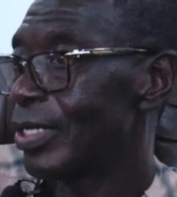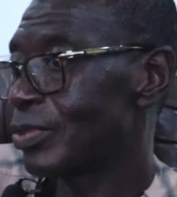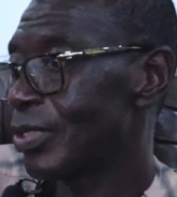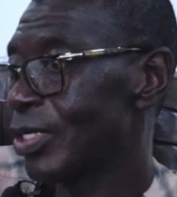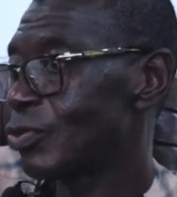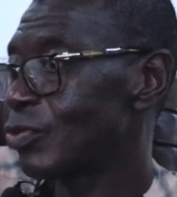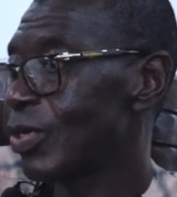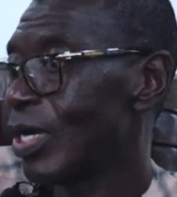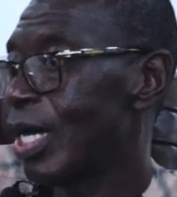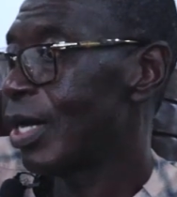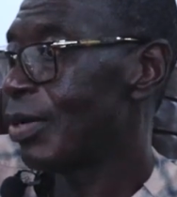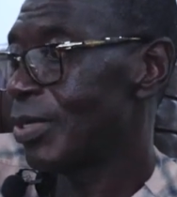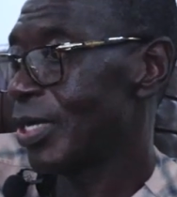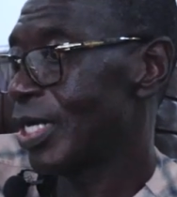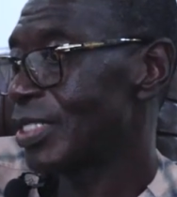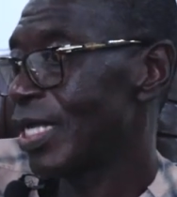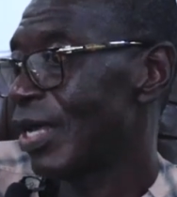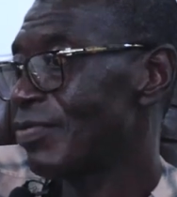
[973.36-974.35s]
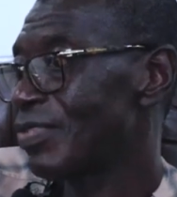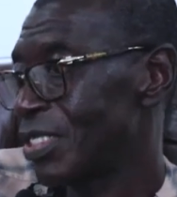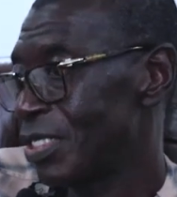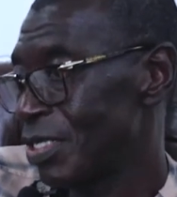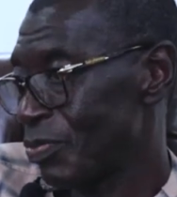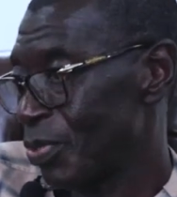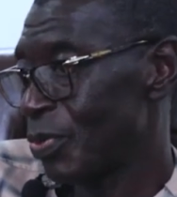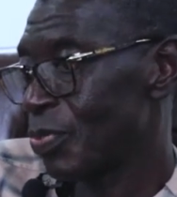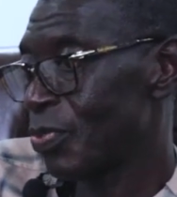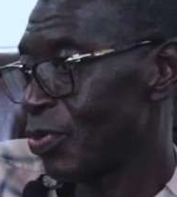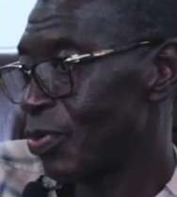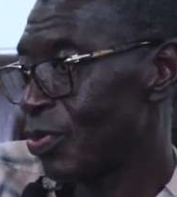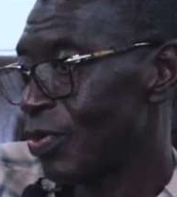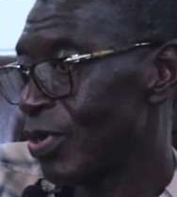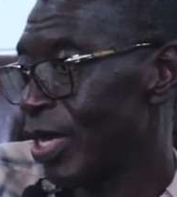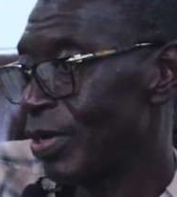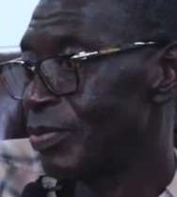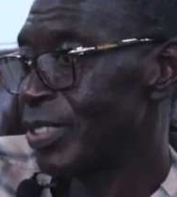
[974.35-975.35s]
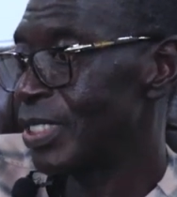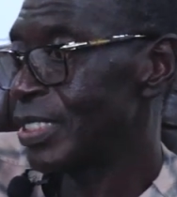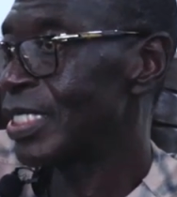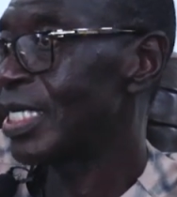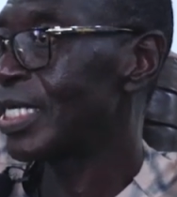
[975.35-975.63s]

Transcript: It's to help, because I've seen people who have been